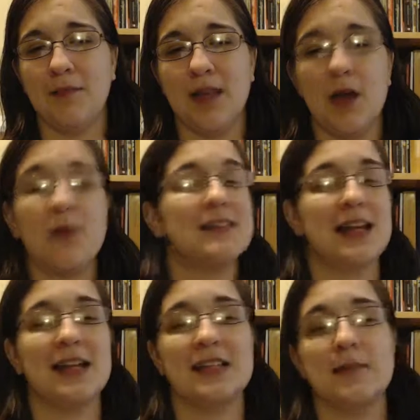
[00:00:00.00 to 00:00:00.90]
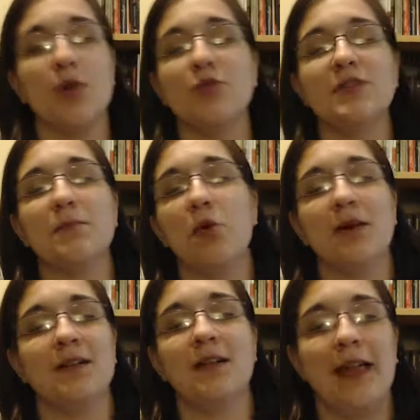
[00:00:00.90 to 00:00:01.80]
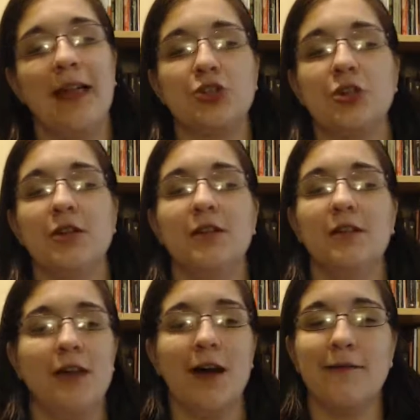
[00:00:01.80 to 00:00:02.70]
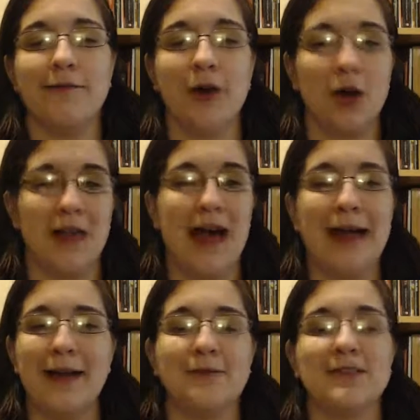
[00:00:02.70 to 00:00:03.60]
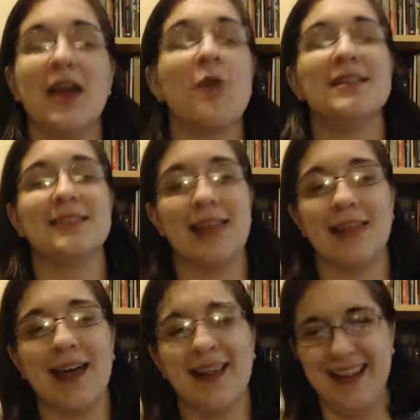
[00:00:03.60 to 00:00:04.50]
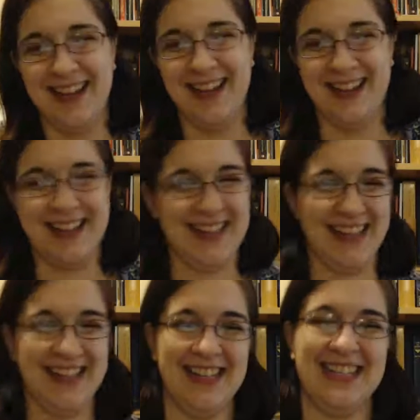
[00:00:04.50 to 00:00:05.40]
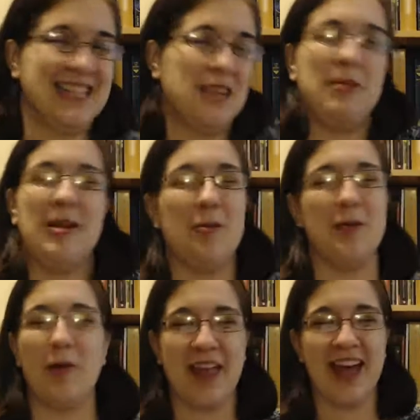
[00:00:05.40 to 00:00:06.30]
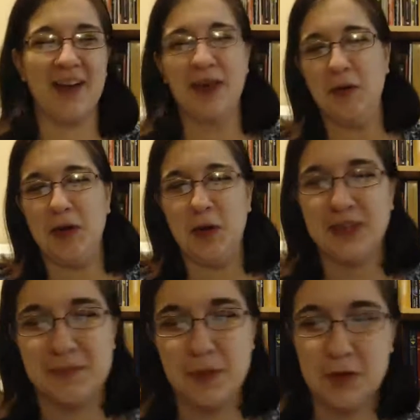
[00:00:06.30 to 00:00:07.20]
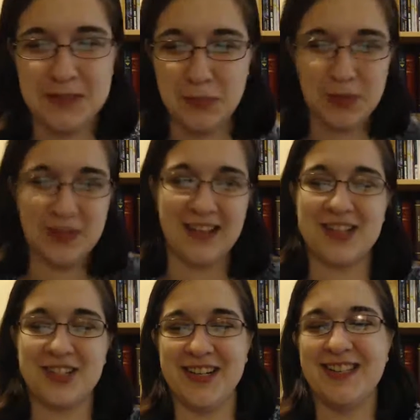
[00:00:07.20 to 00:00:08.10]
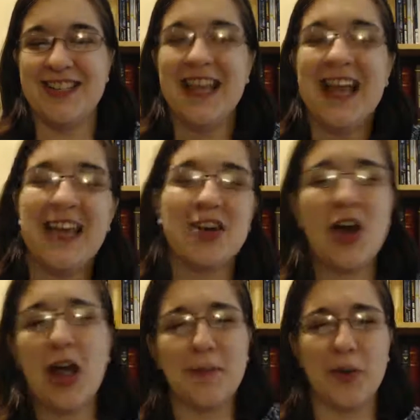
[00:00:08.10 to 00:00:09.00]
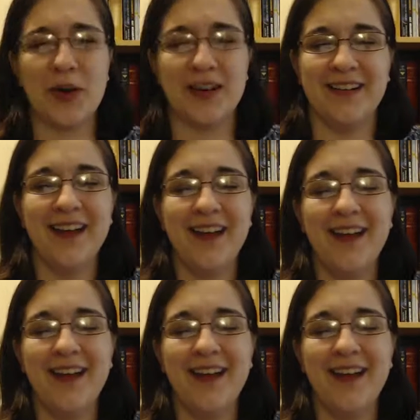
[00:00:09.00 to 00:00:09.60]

They always say it's the most important election of our lives. They always say that. It's like, we don't know that. We don't know what the most important election is. They're all important.